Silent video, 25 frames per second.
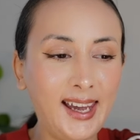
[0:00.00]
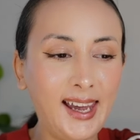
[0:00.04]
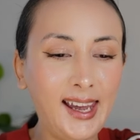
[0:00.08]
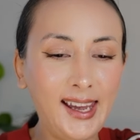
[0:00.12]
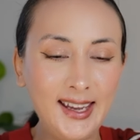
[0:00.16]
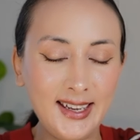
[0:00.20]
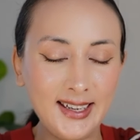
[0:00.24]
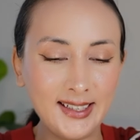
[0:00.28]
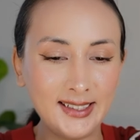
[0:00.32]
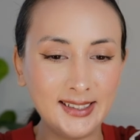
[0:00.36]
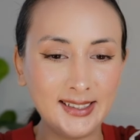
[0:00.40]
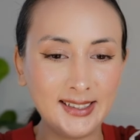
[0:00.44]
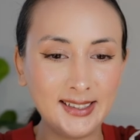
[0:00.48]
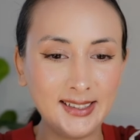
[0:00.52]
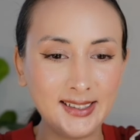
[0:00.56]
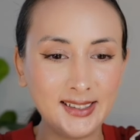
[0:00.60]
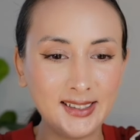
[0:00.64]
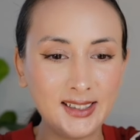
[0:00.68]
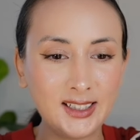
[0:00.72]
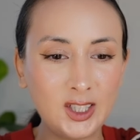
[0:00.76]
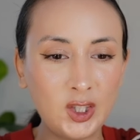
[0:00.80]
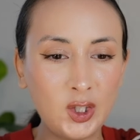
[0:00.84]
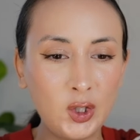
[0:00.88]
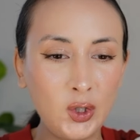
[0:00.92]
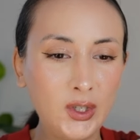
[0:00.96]

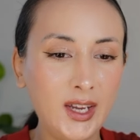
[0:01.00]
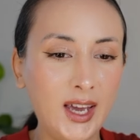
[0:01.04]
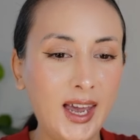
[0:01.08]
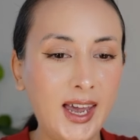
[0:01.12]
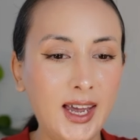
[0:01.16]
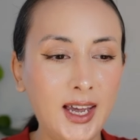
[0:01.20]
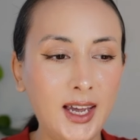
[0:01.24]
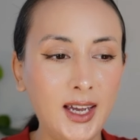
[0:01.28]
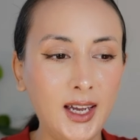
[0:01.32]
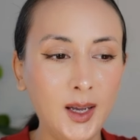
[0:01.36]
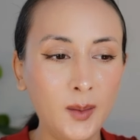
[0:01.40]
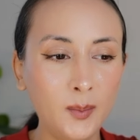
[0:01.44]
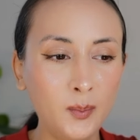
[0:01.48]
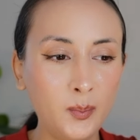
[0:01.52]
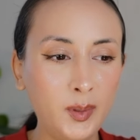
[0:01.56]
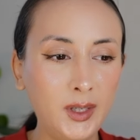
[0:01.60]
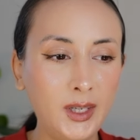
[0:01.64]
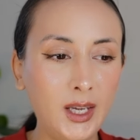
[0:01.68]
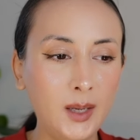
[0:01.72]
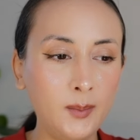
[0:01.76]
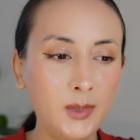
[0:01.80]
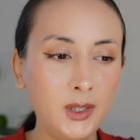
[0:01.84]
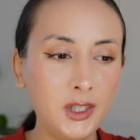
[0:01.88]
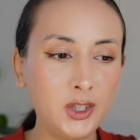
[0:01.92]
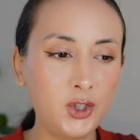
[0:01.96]
and today
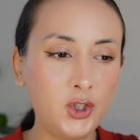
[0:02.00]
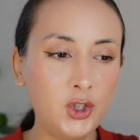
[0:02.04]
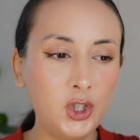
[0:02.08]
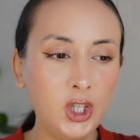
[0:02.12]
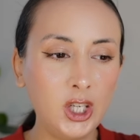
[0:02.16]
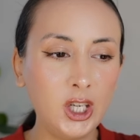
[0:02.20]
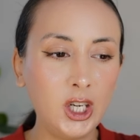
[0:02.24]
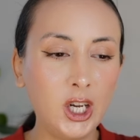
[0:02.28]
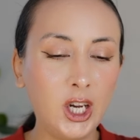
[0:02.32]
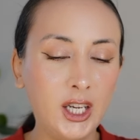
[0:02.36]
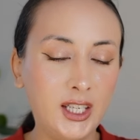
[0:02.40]
BMSG